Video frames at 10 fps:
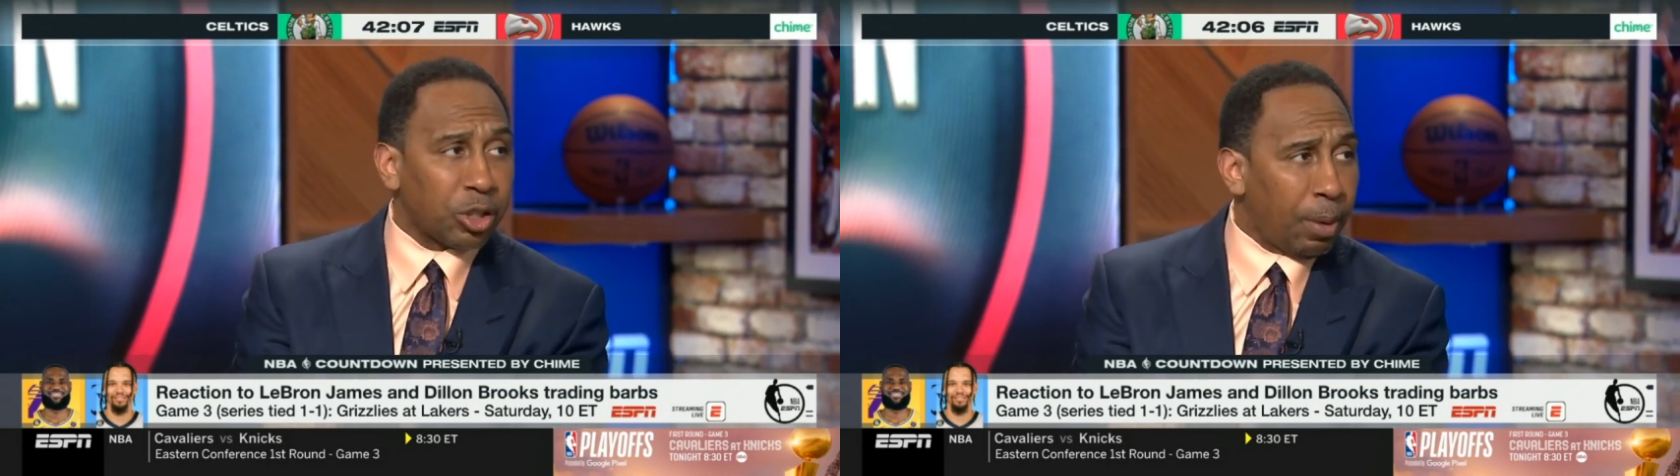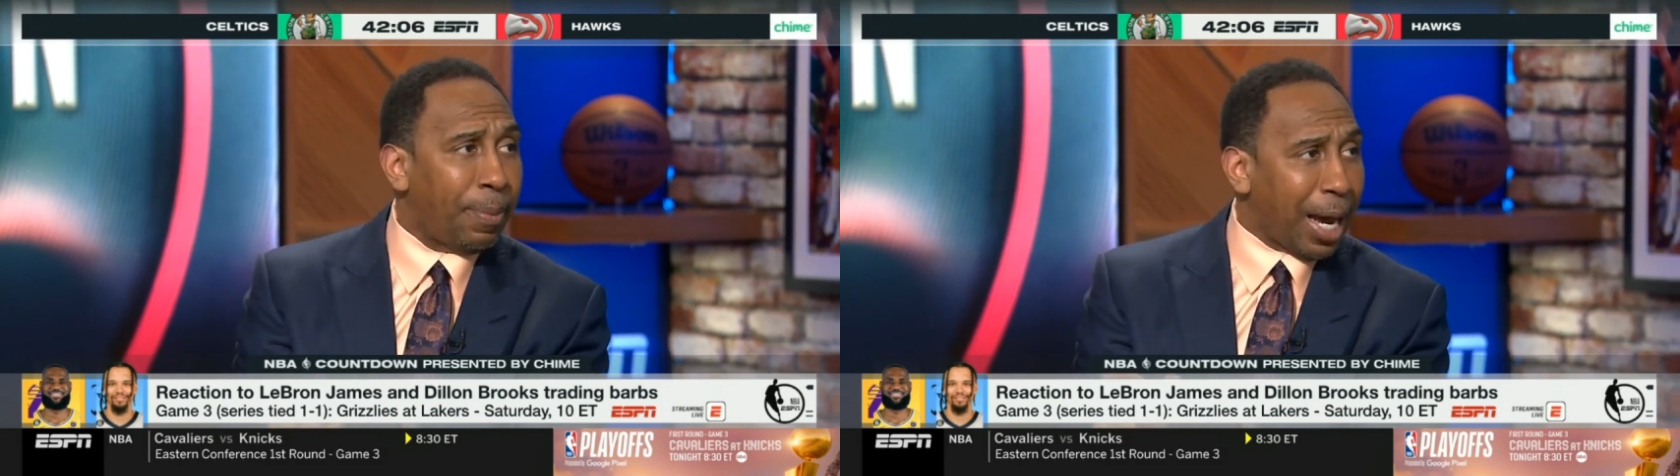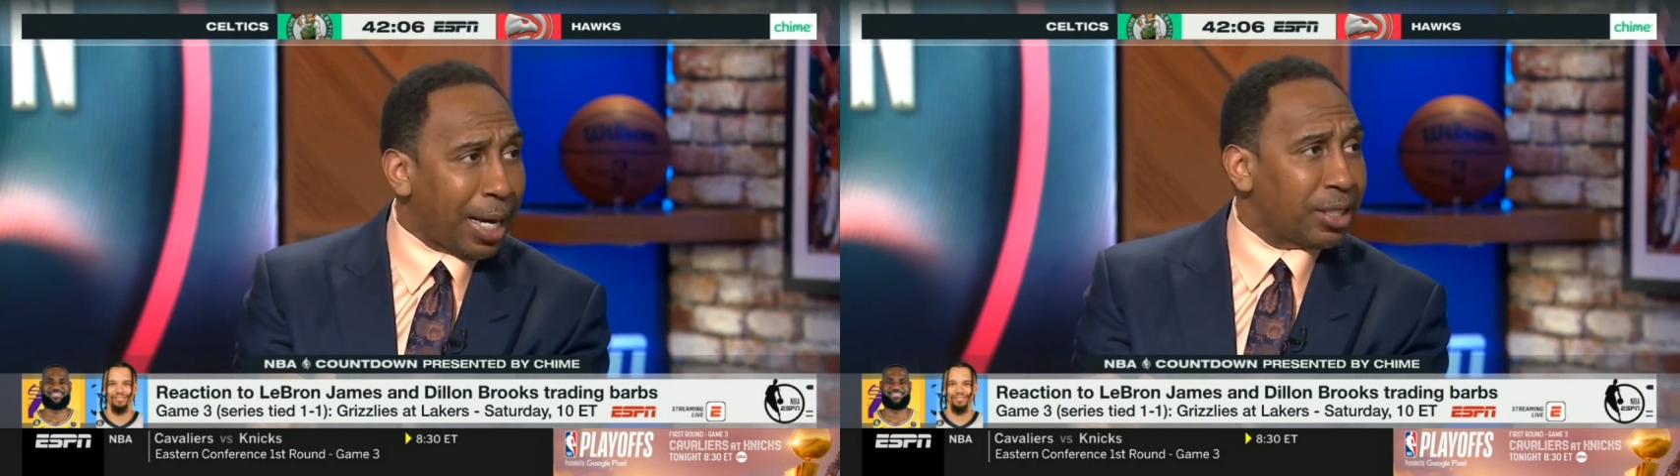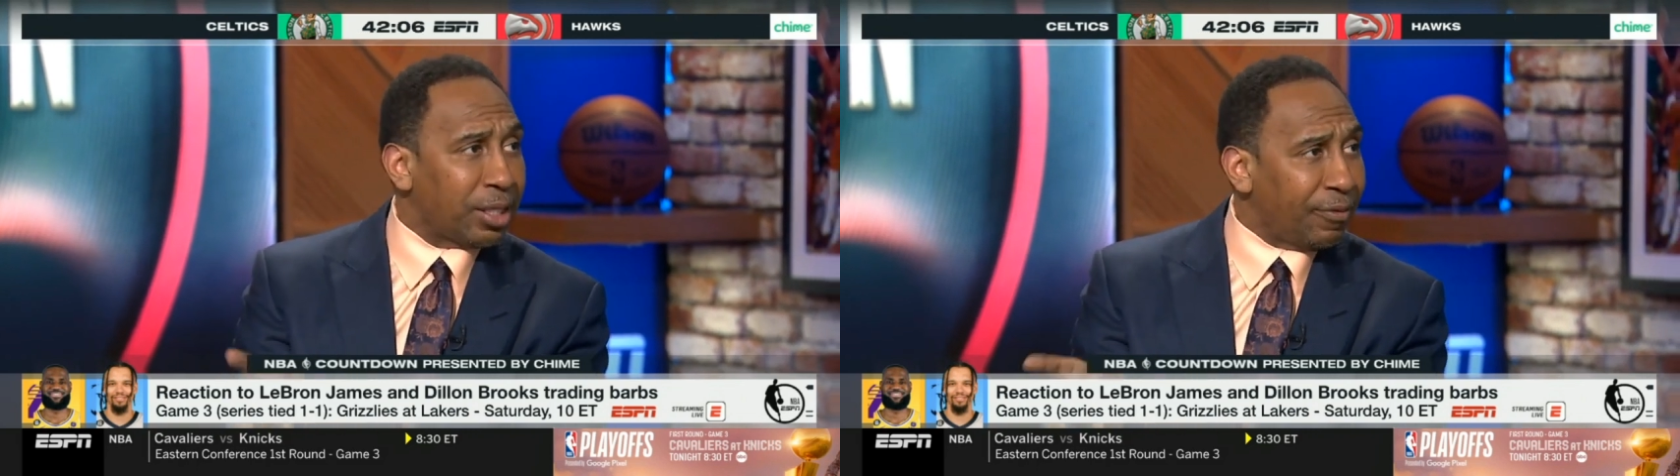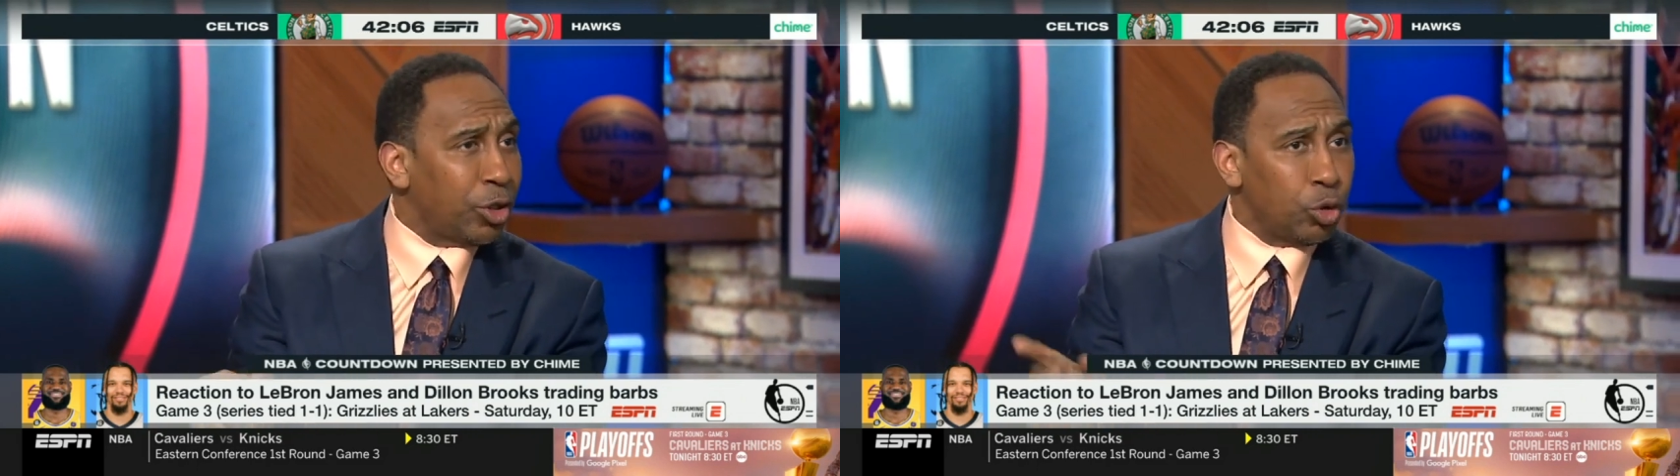somebody's
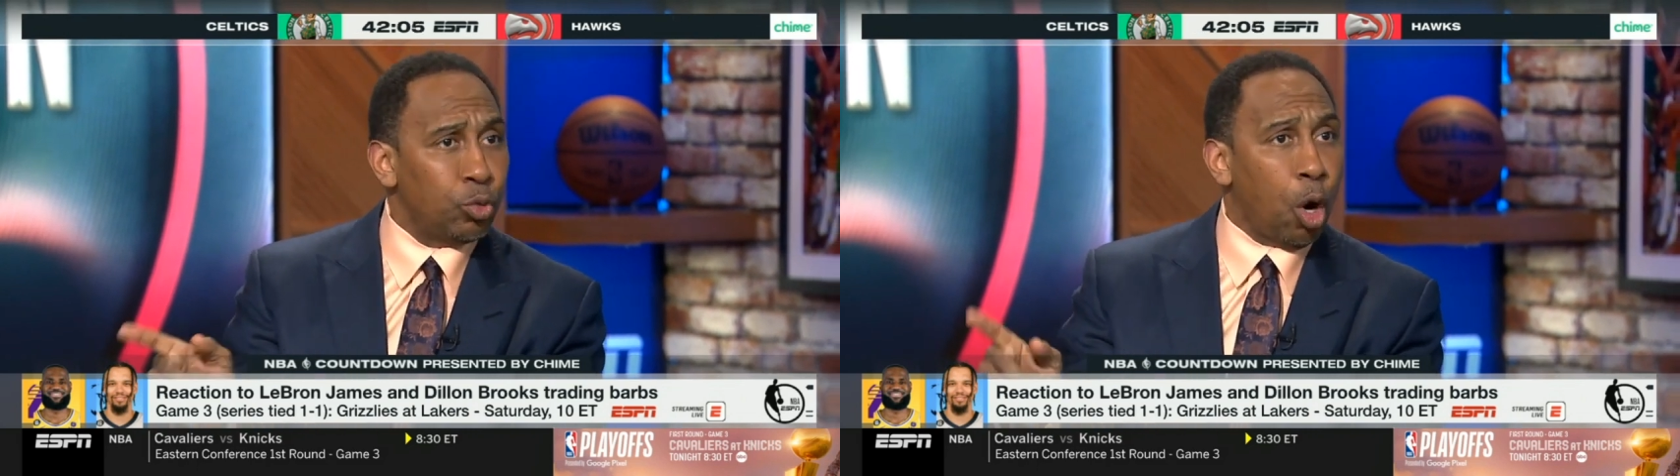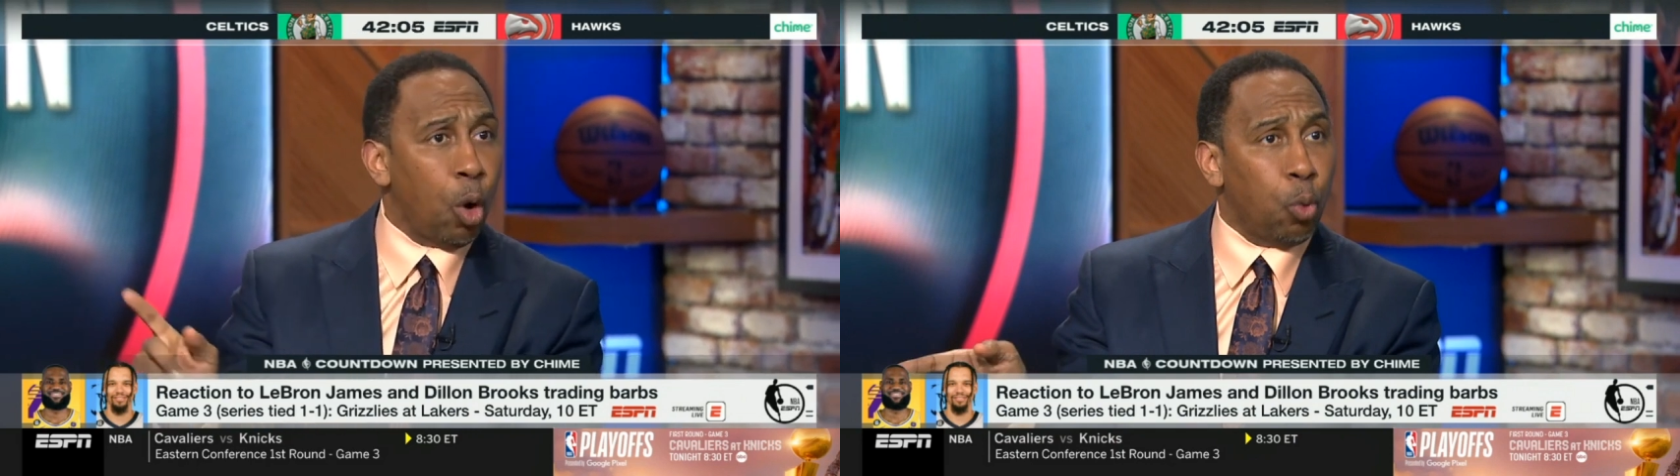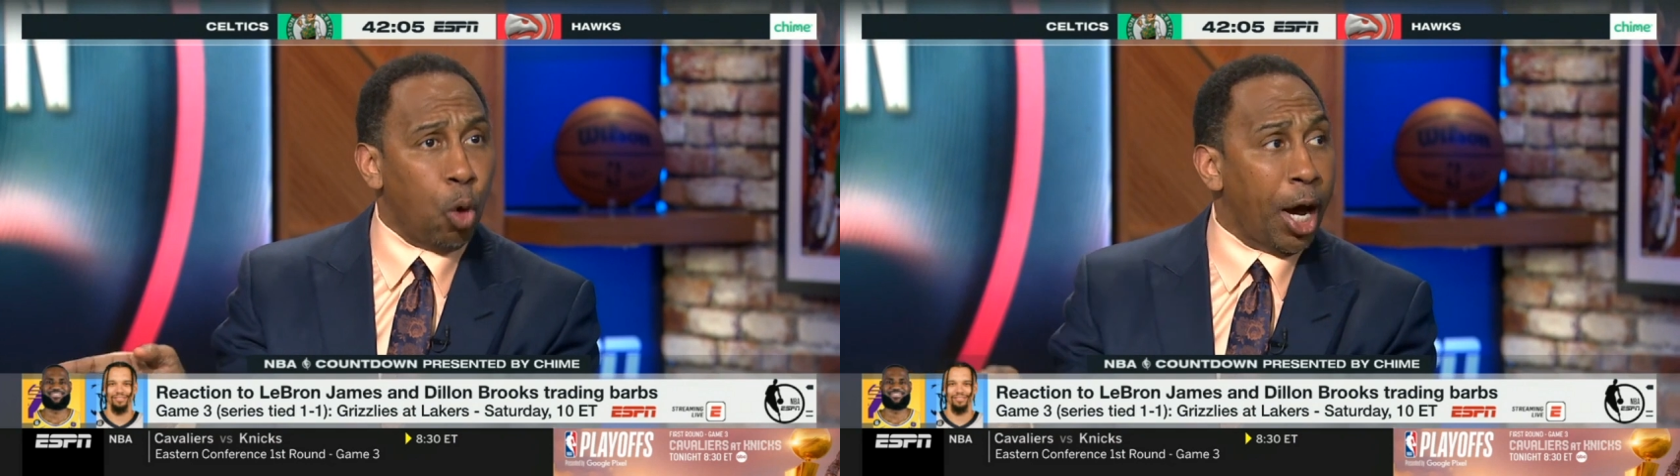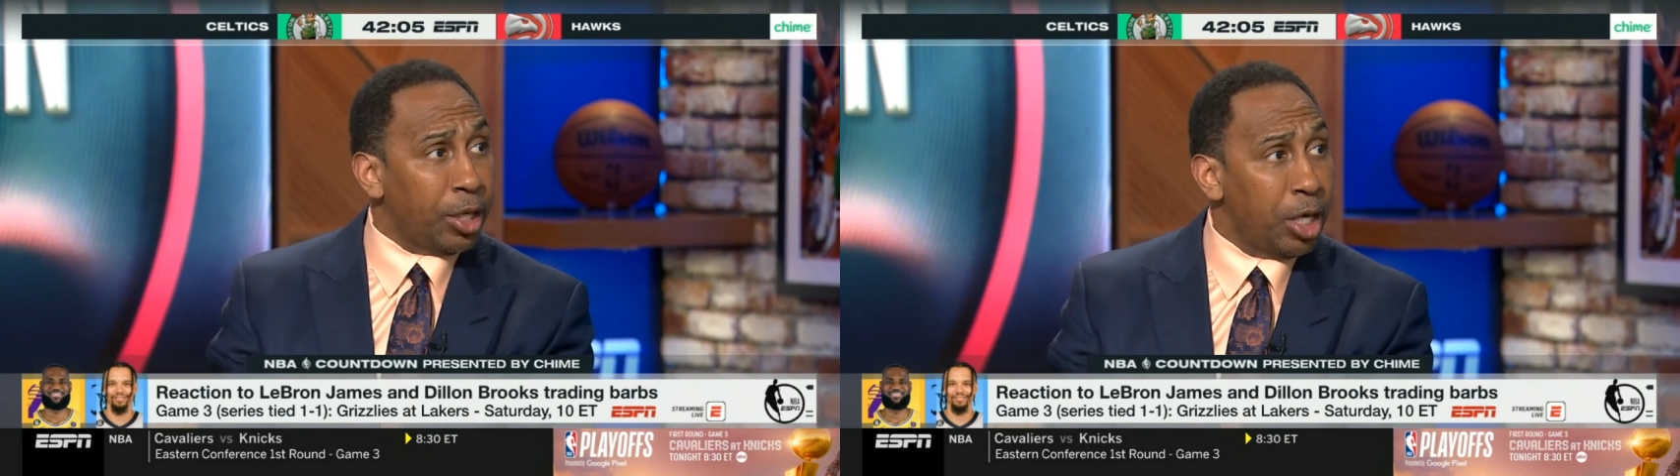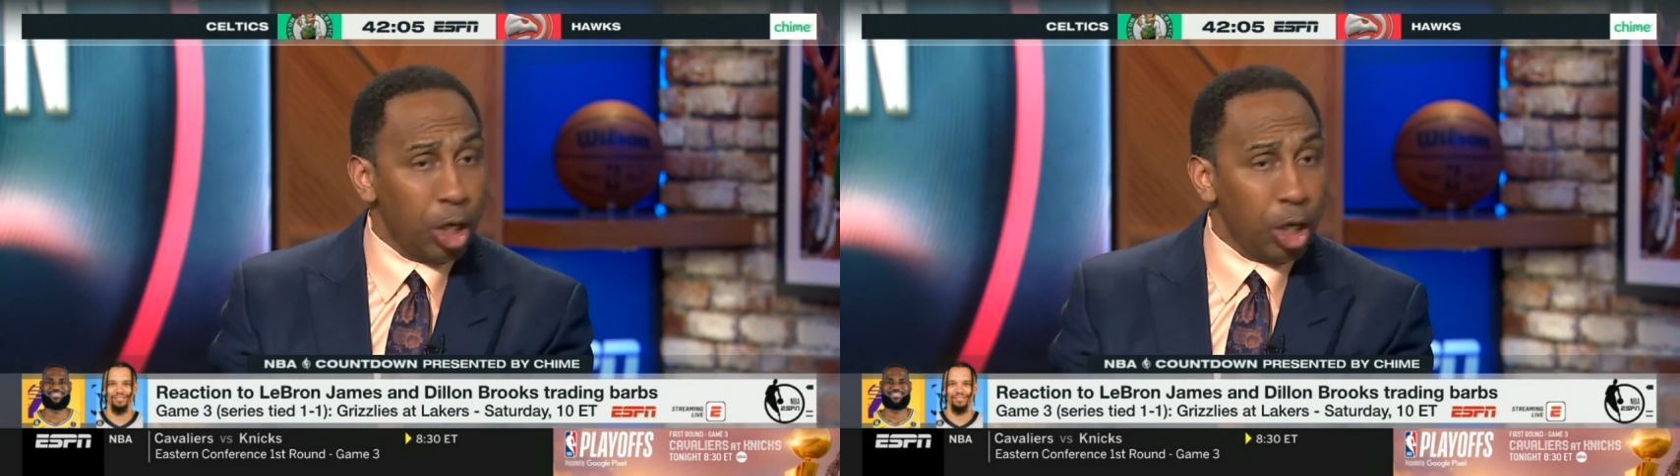living you know what